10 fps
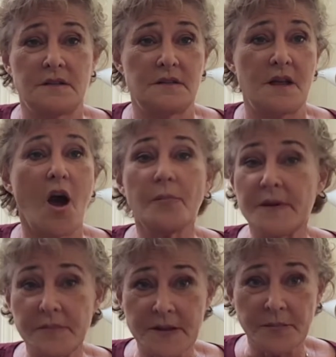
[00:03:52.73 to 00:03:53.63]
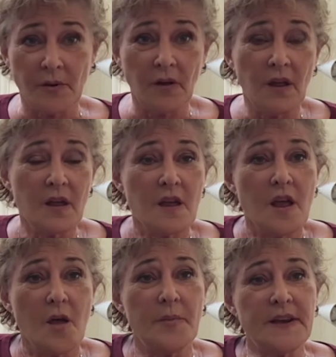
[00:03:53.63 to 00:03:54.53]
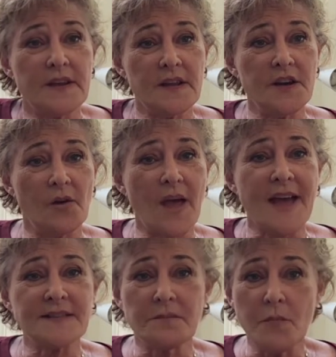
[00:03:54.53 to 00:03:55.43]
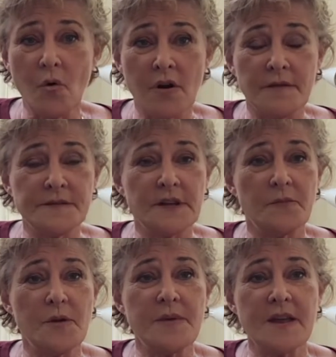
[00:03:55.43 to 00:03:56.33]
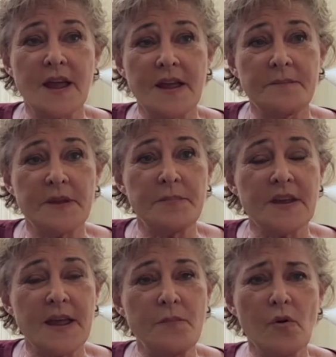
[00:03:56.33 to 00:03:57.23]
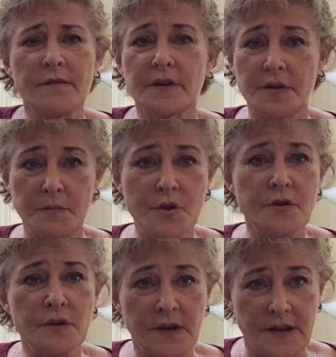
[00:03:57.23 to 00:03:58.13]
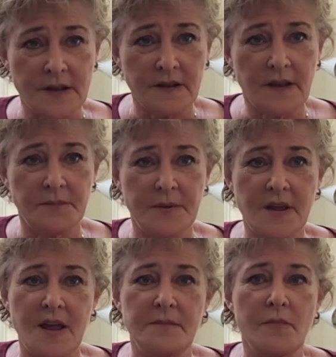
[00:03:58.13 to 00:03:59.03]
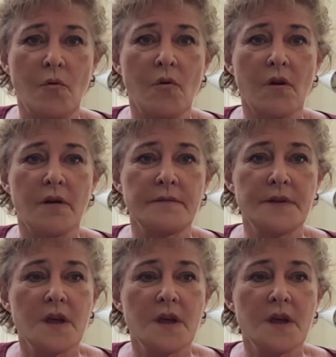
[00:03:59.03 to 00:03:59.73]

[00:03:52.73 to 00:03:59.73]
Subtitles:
helping people. But as it morphed, it became more of a community. It became more of